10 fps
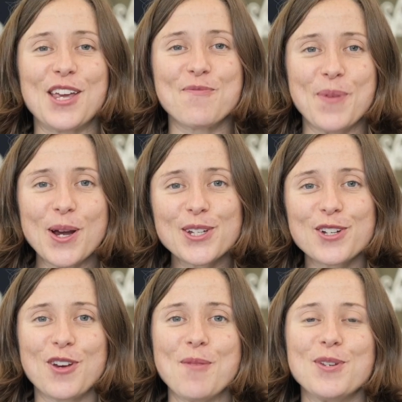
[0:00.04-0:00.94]
you booked your
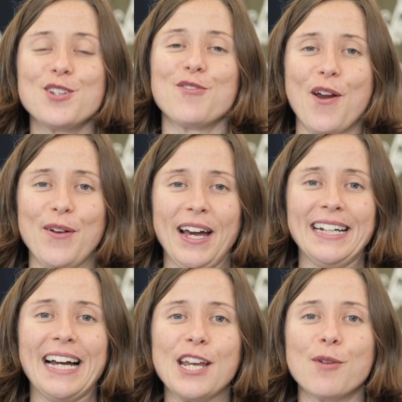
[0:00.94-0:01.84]
trip to Girona
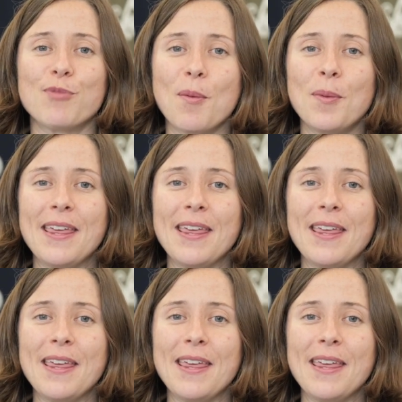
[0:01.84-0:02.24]
and you're probably